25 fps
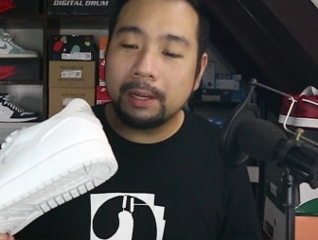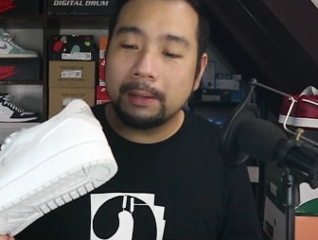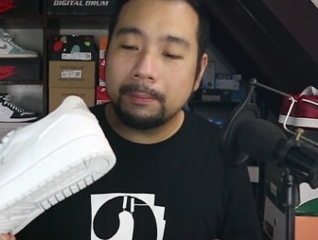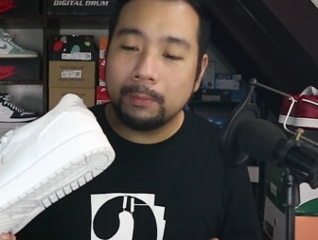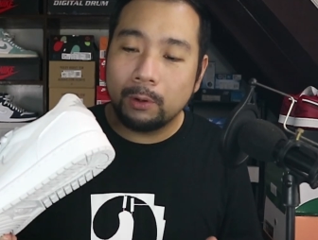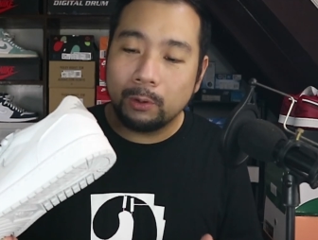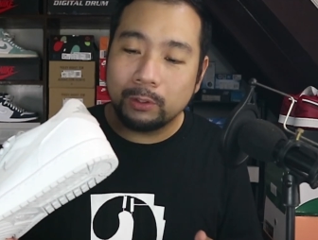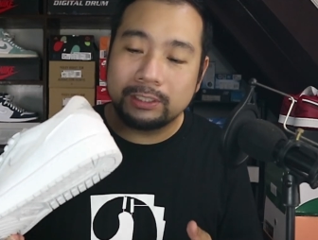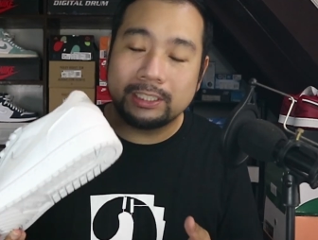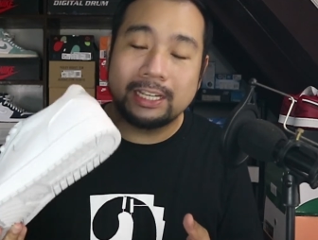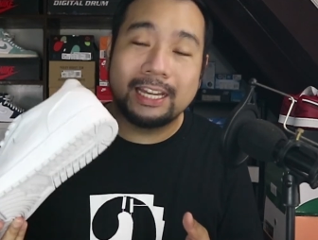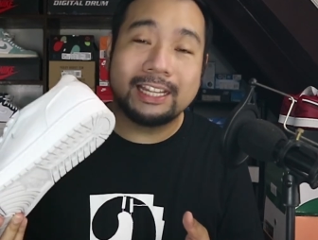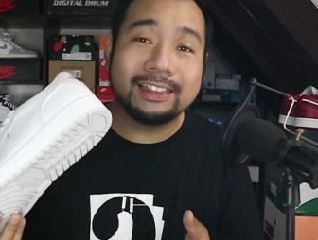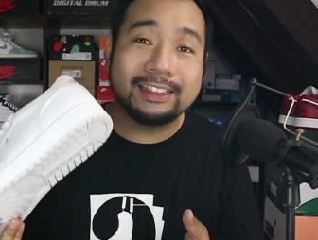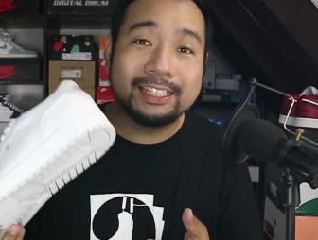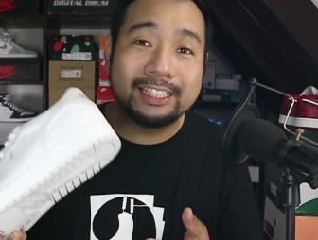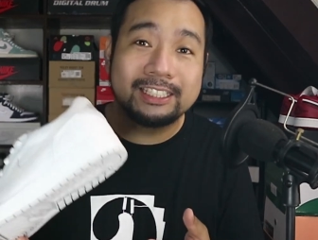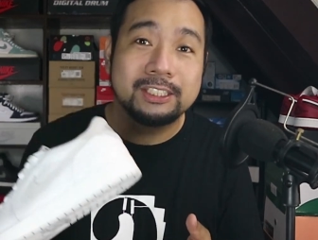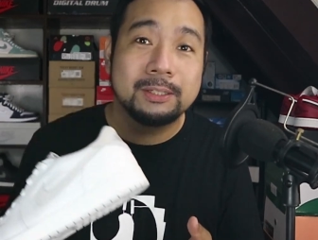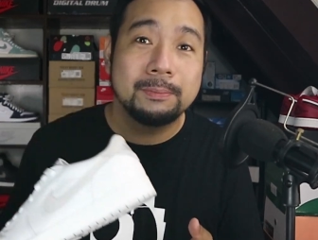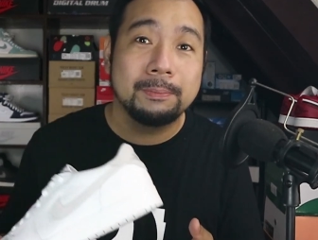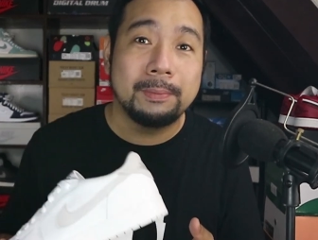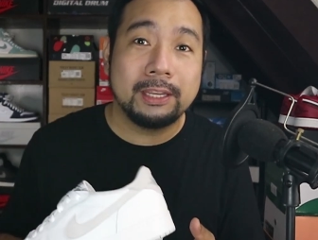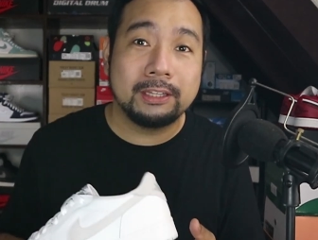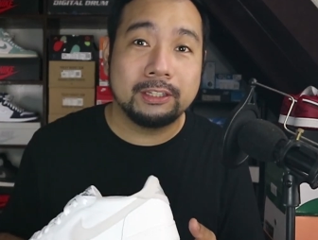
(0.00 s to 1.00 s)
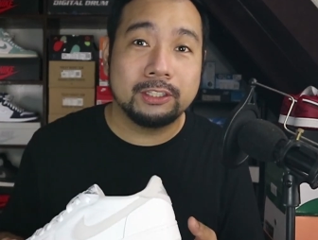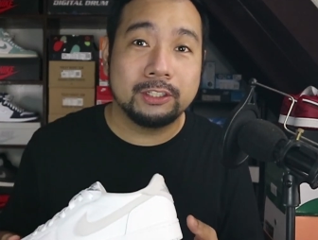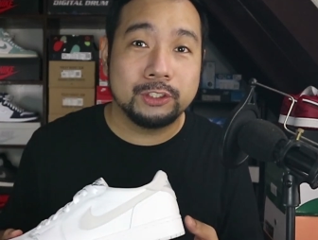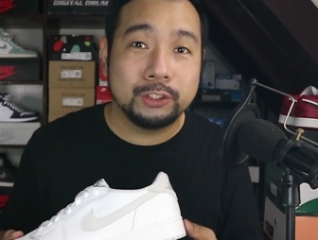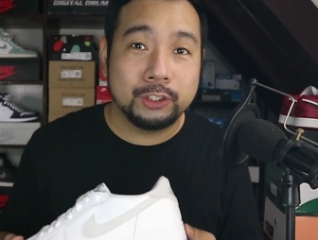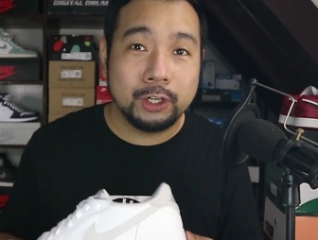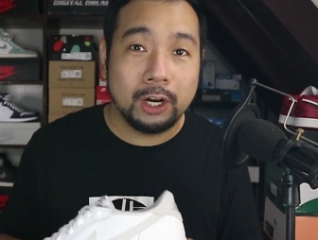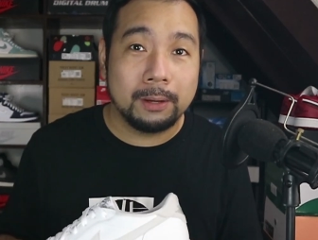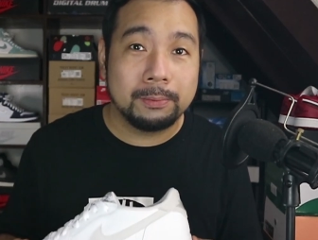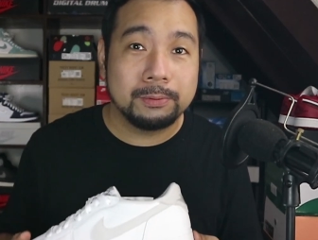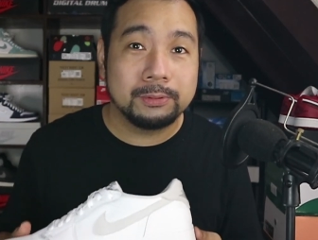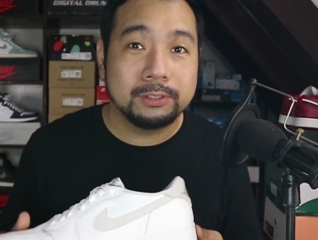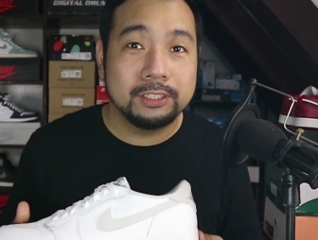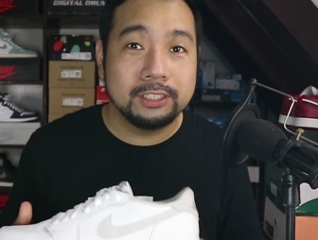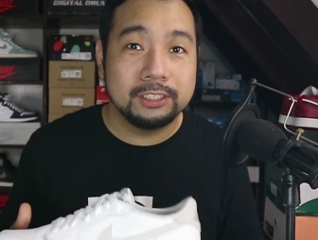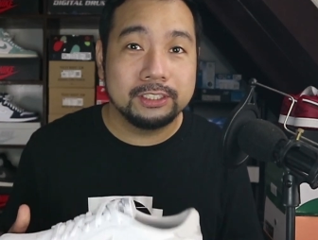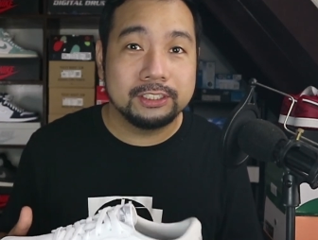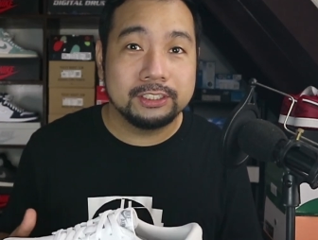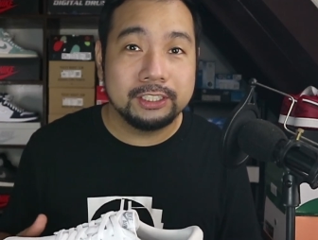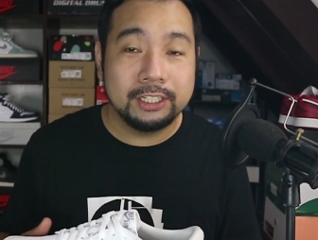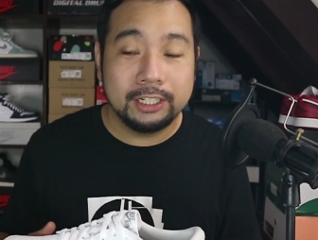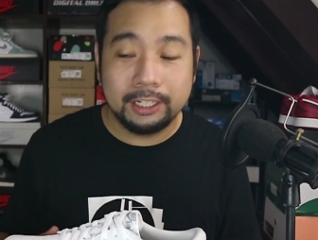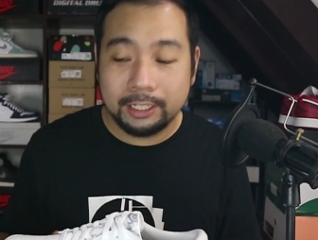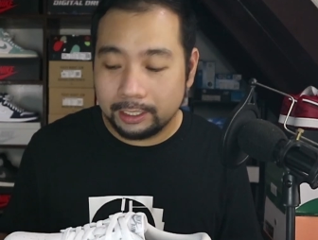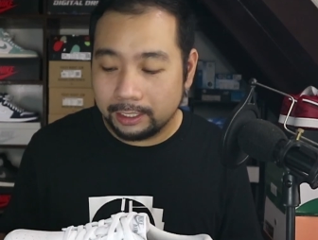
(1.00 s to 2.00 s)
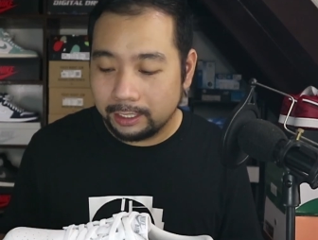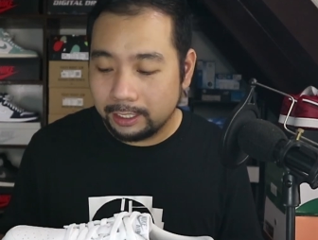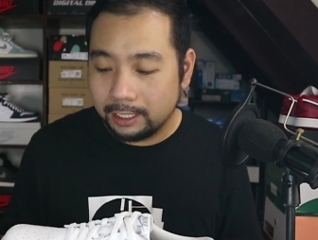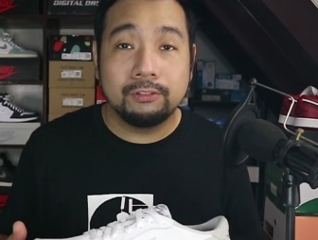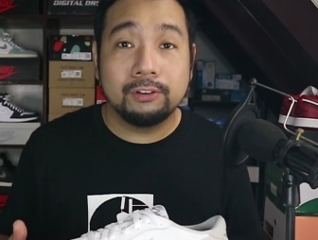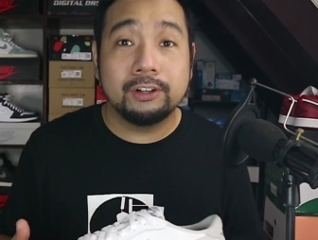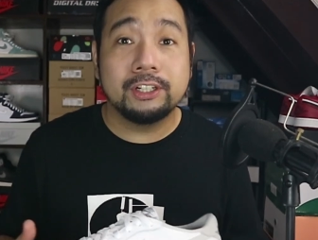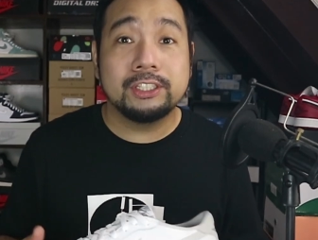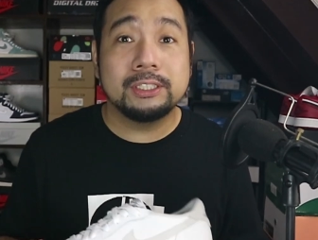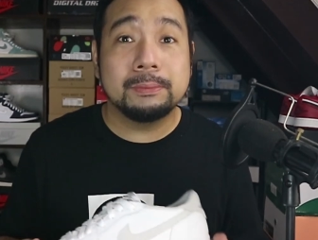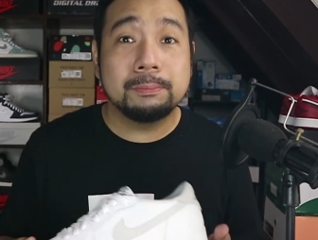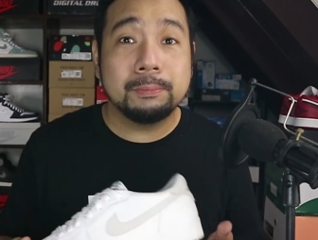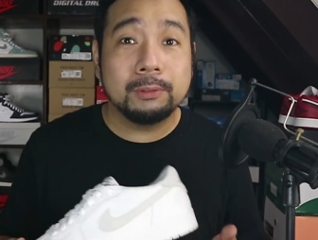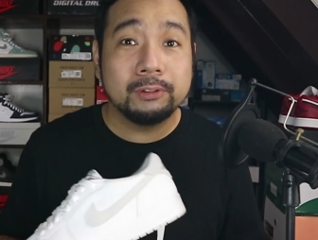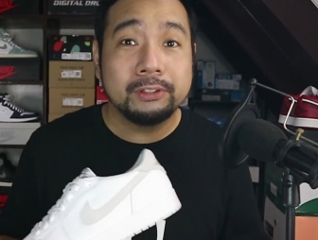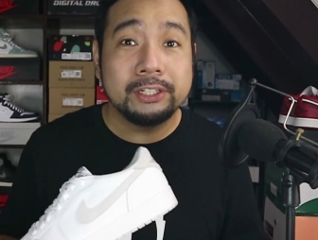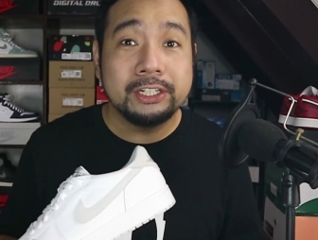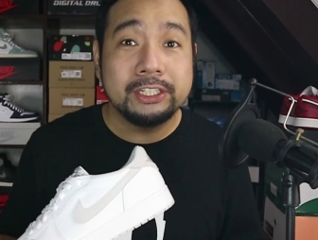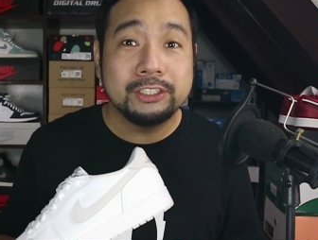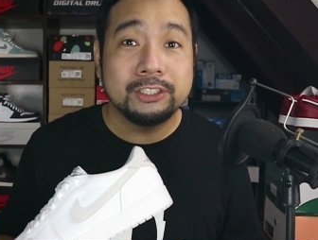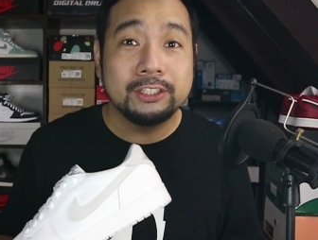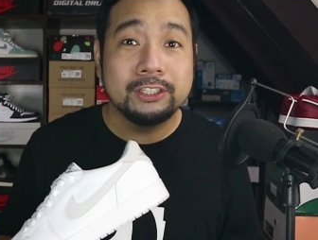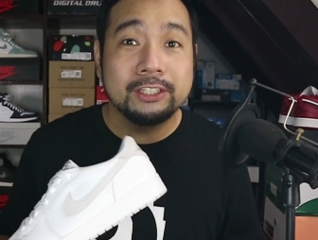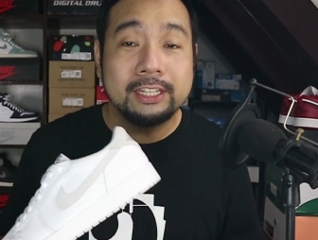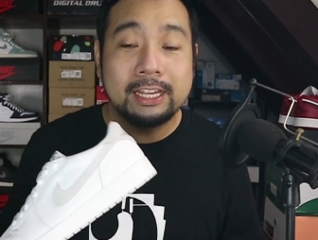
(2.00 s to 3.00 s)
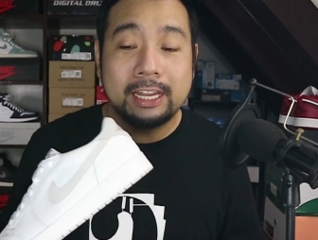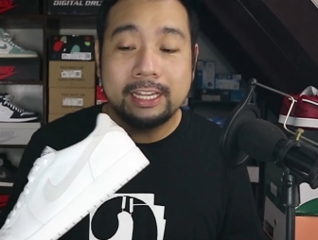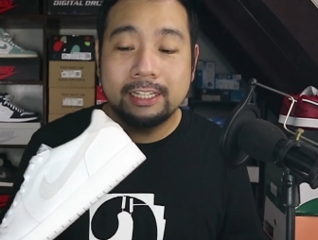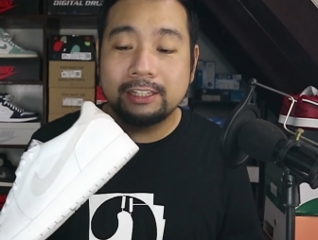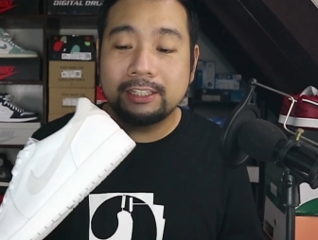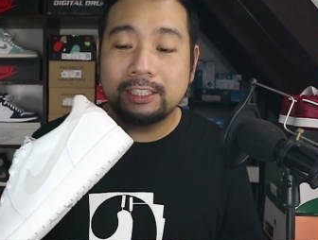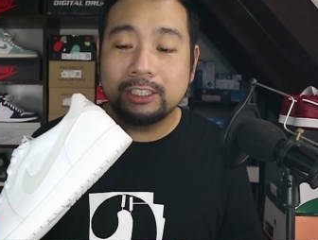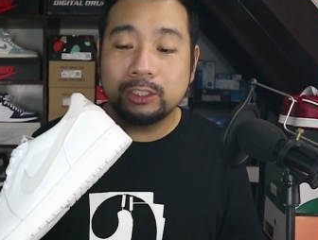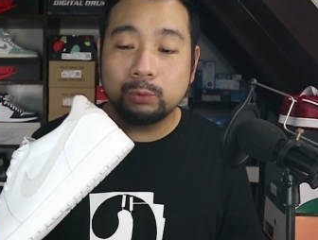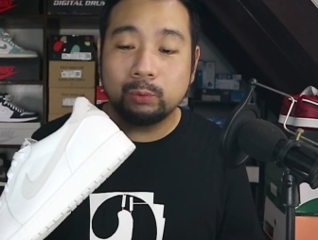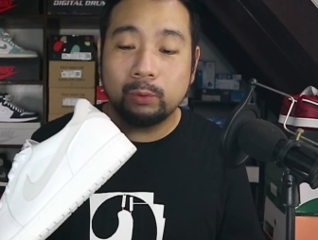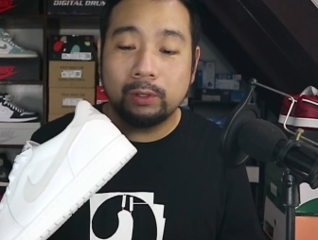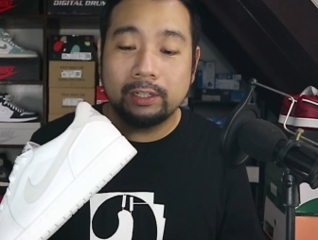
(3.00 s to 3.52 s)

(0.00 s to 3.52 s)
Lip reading: most anticipated drops this year, for a simple reason that this